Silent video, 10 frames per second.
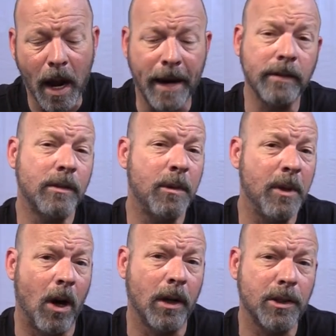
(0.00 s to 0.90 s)
I, to
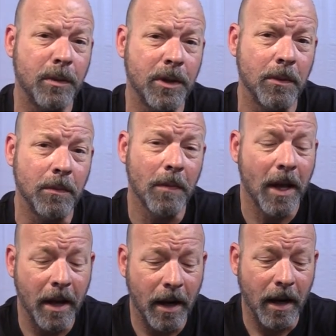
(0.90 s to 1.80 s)
be honest with you,
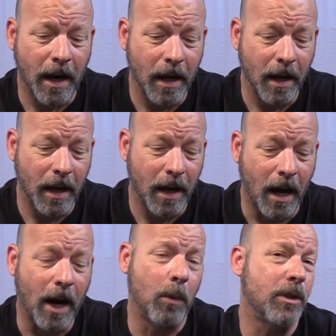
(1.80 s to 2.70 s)

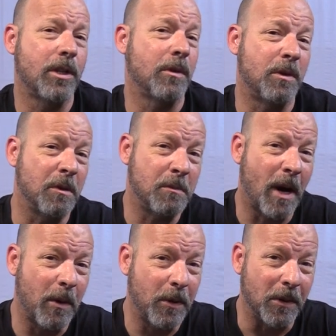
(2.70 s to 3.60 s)
I wish this was
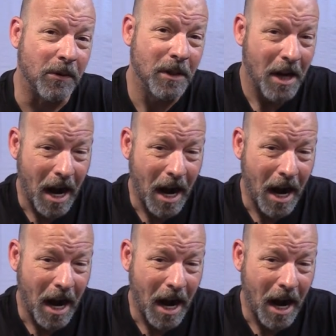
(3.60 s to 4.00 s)
my wheel.